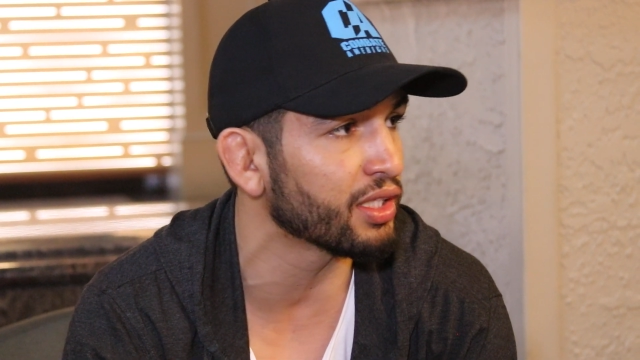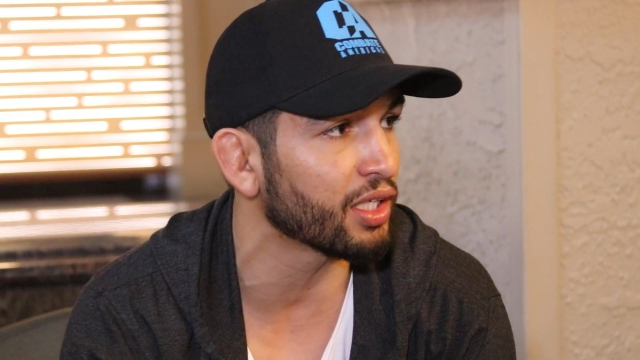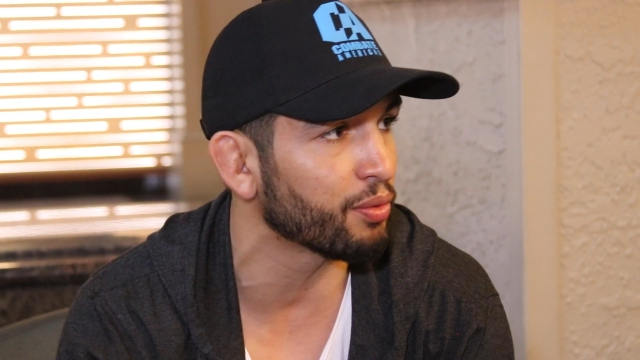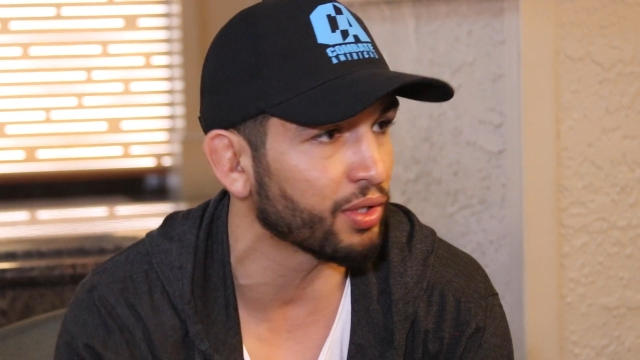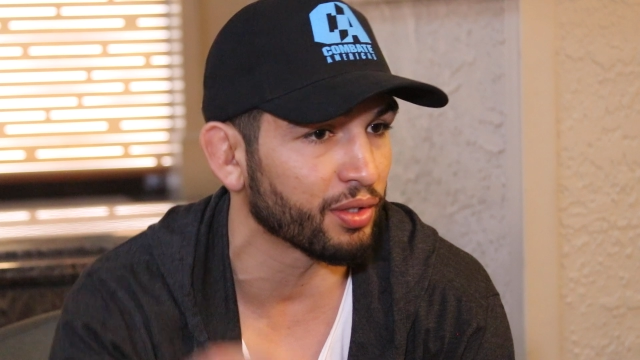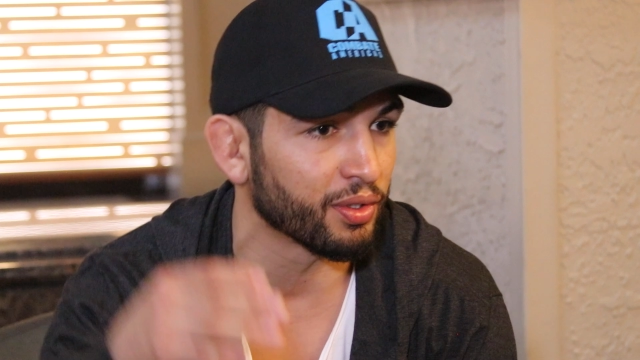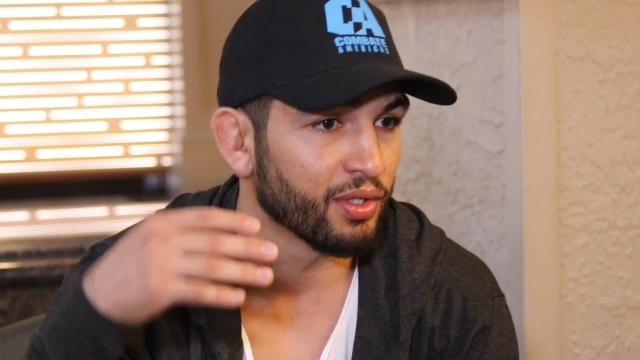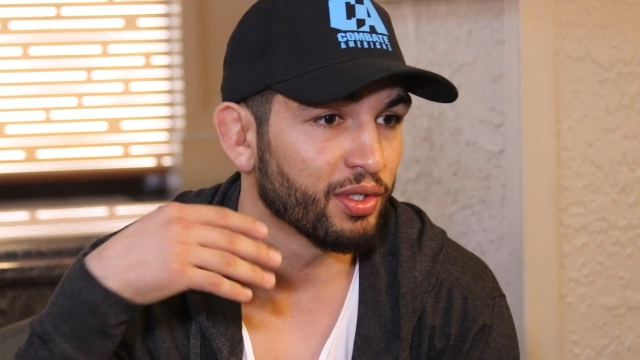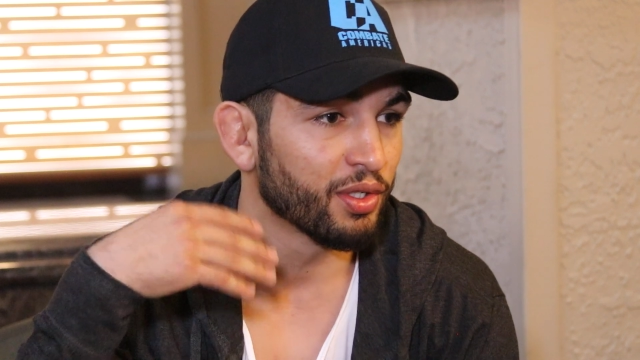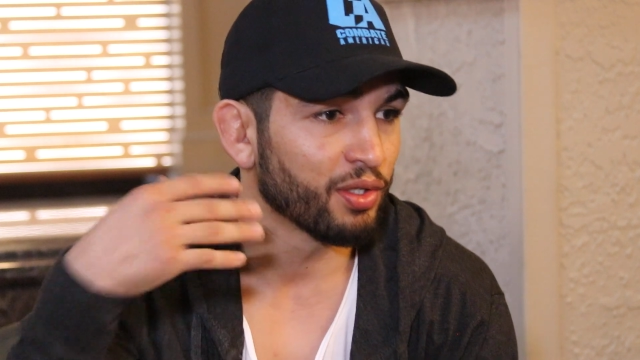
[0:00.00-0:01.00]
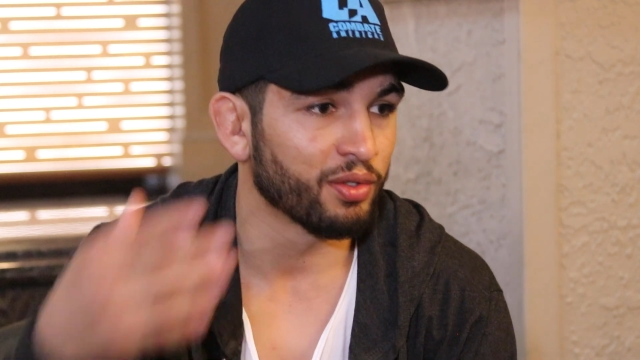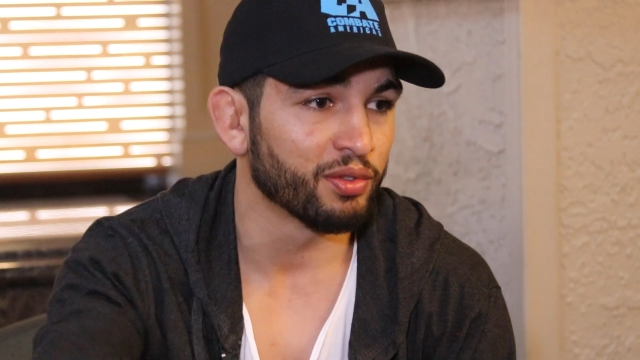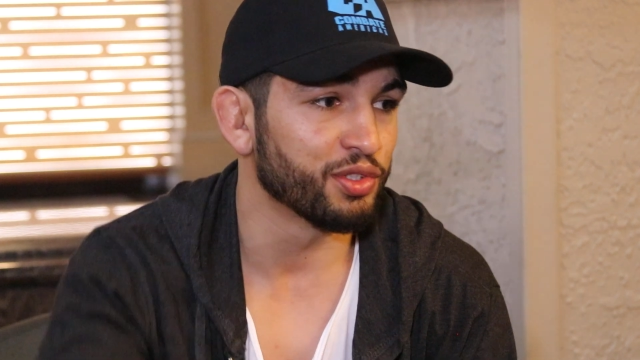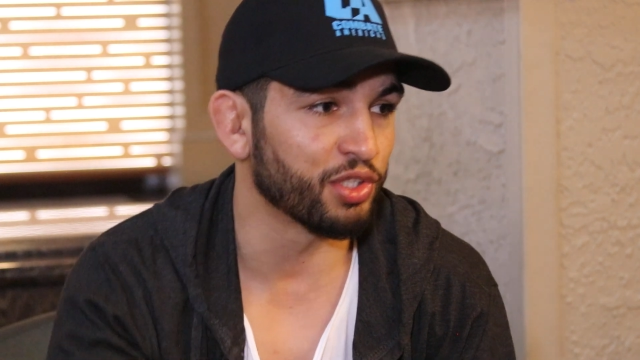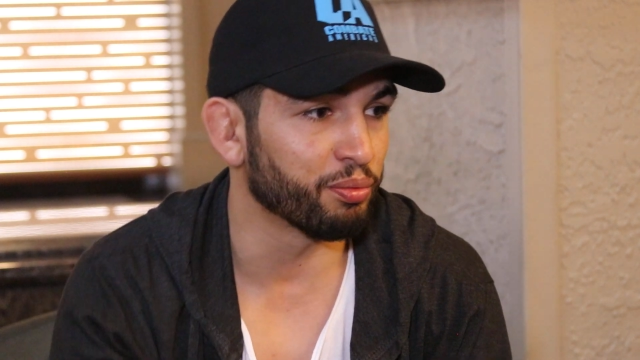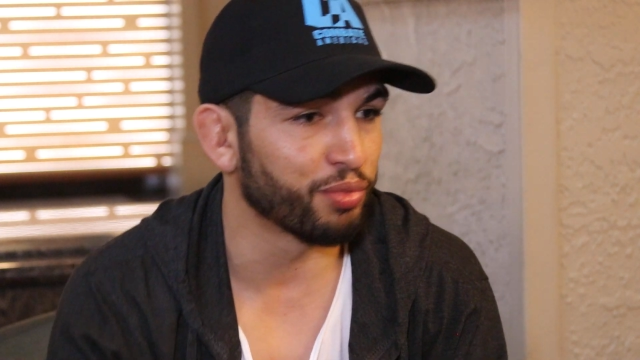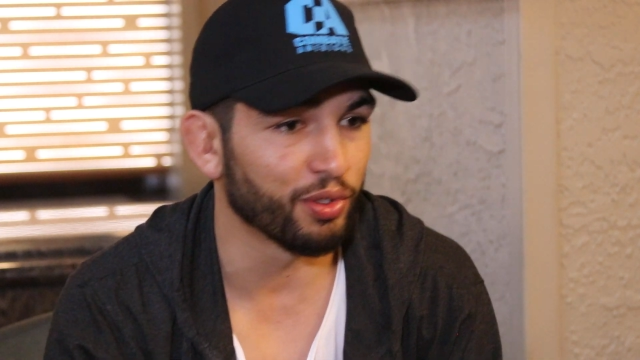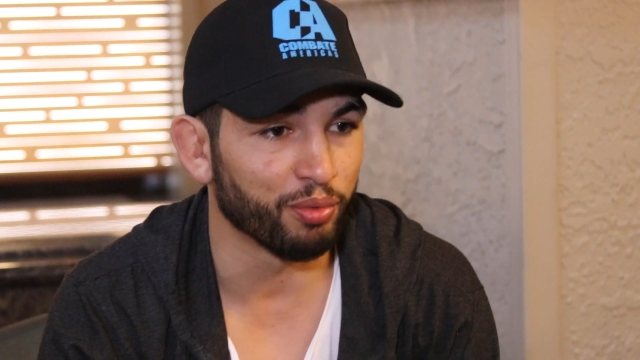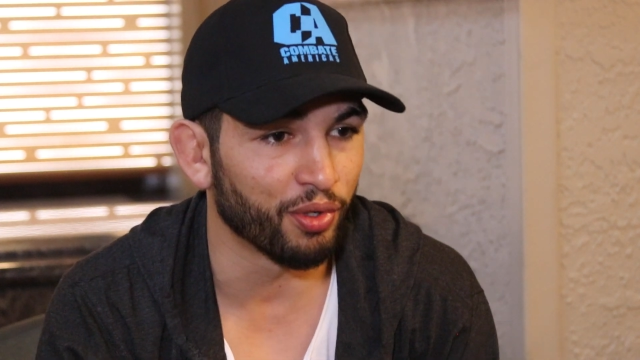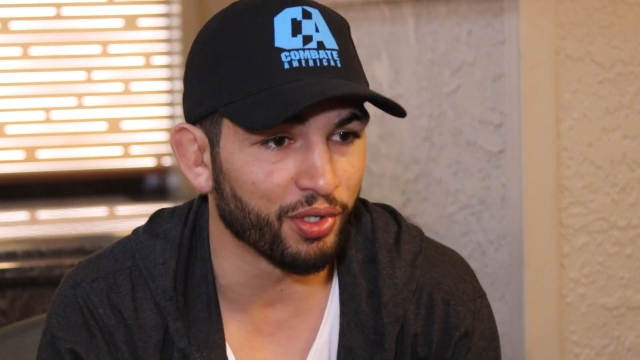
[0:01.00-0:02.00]
I didn't want to jump a
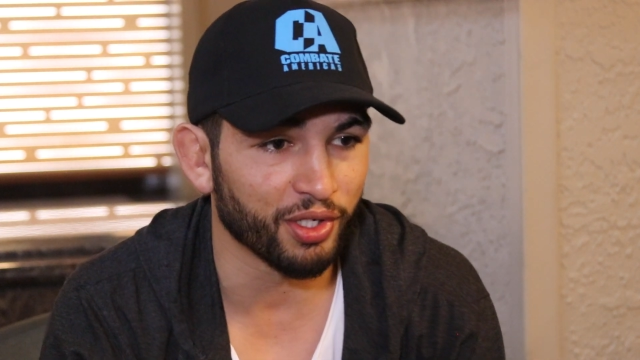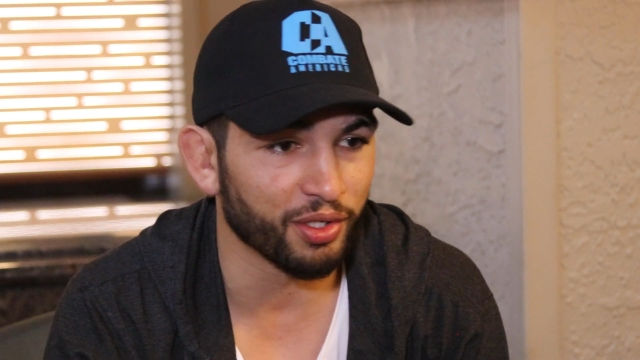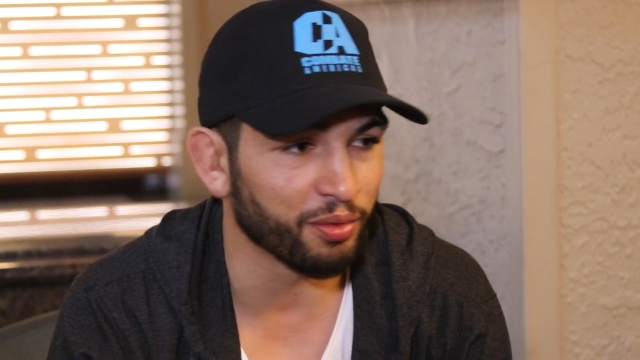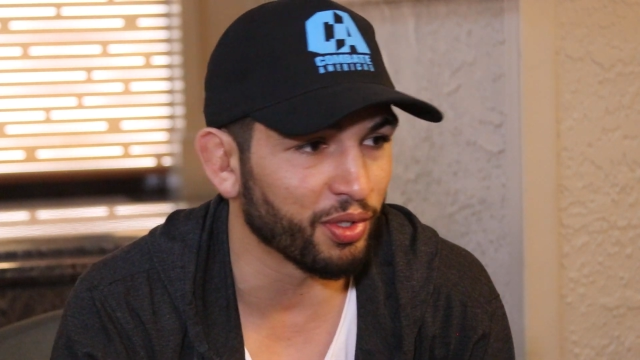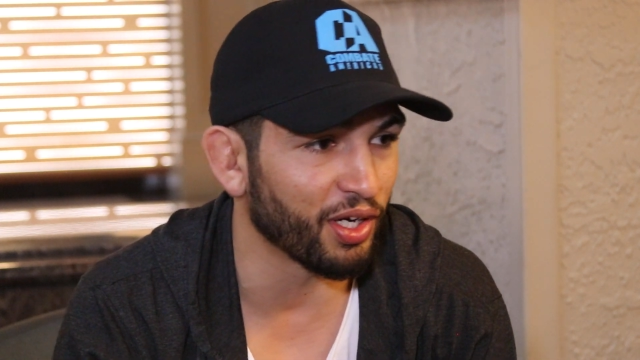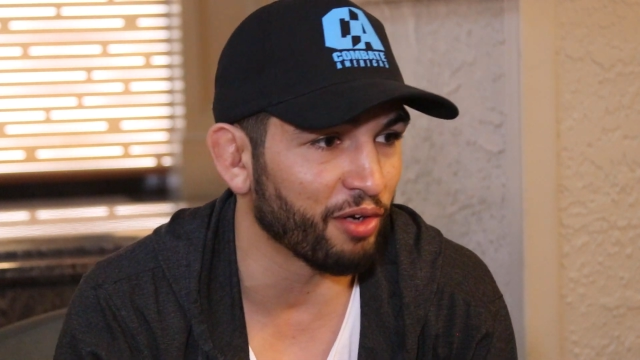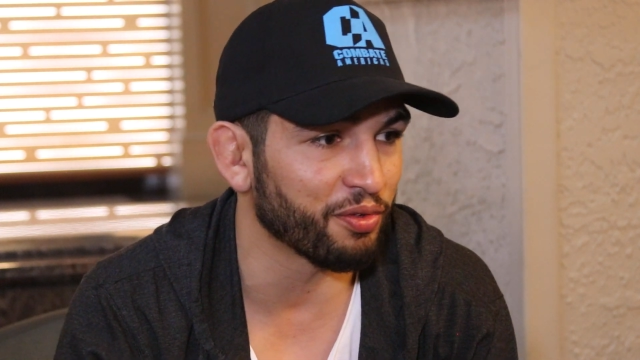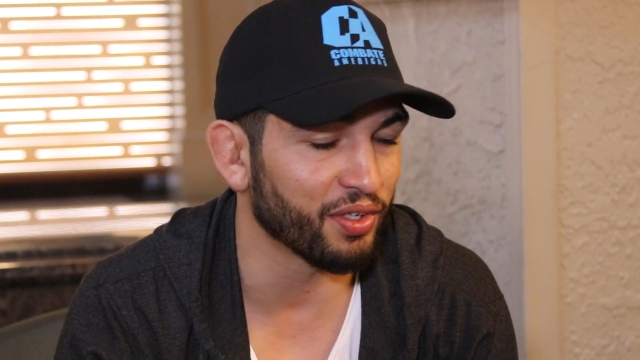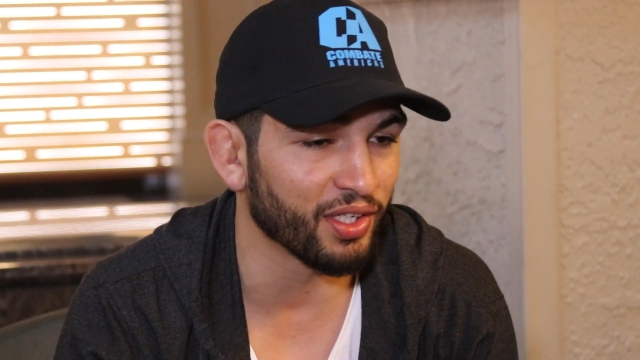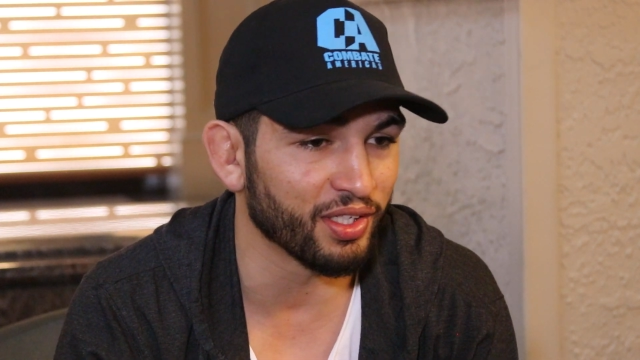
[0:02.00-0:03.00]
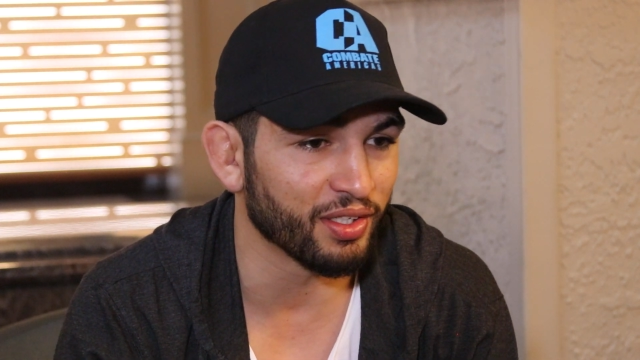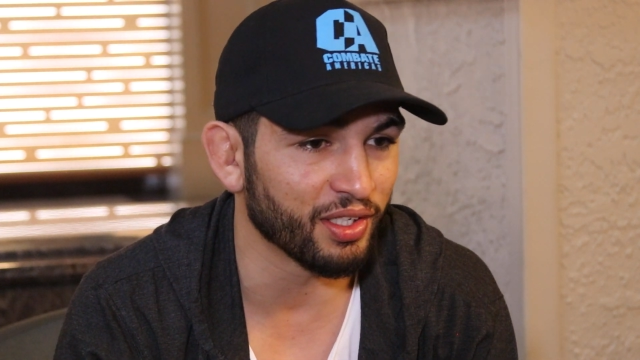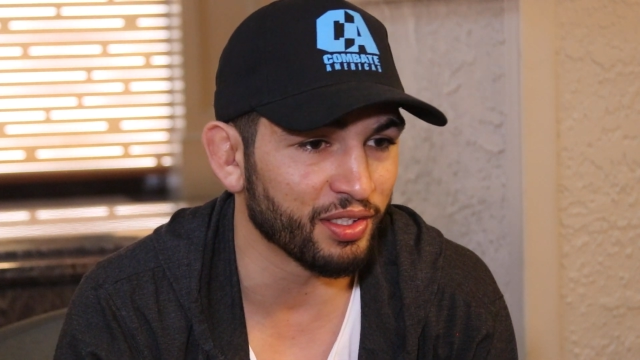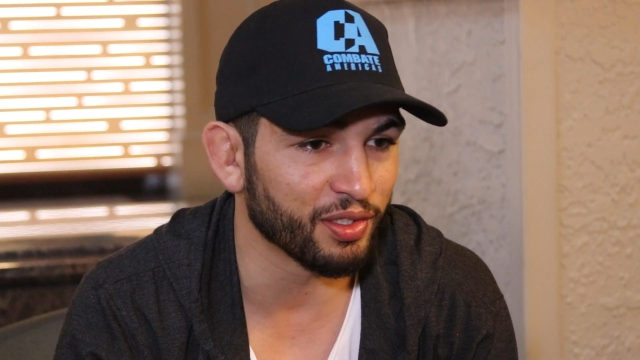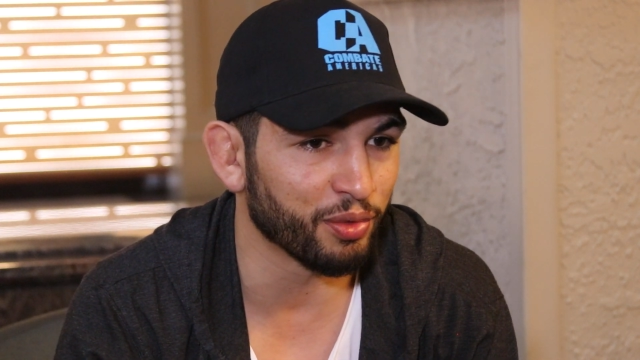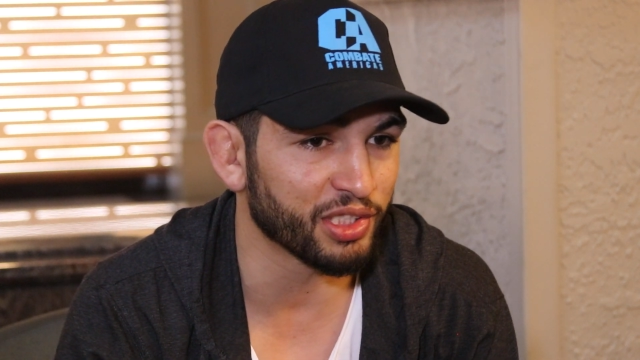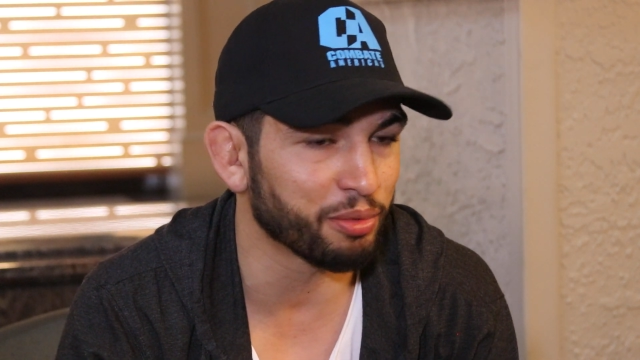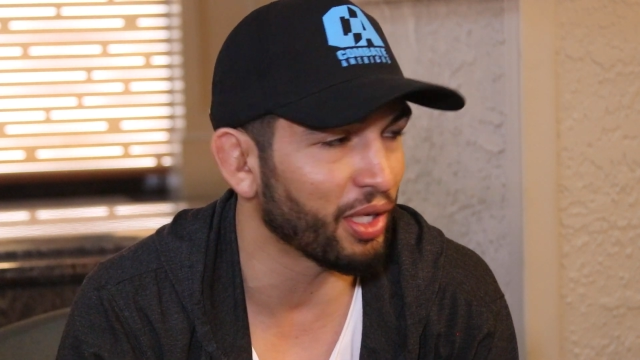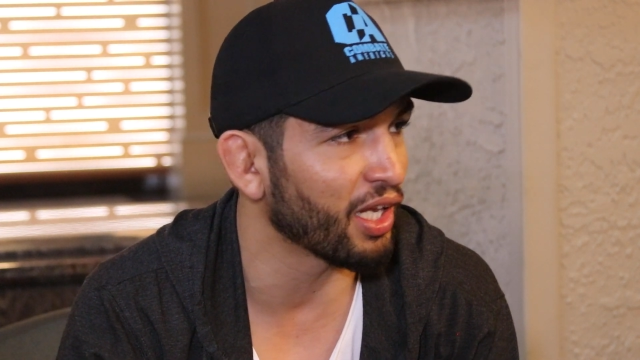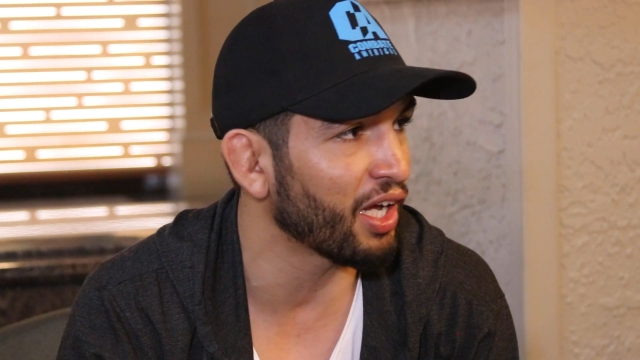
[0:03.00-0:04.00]
border or whatever and risk
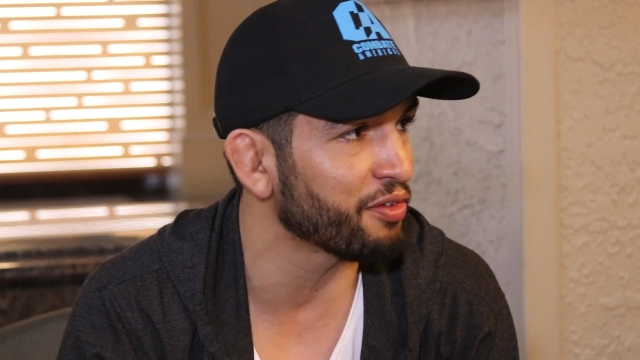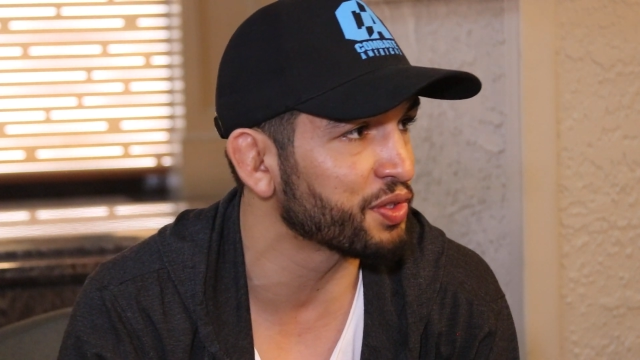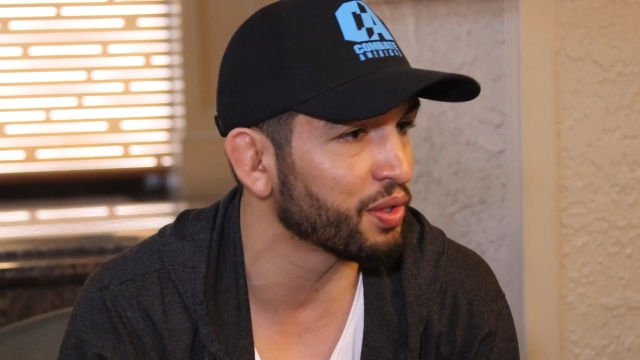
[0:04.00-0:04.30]
my life.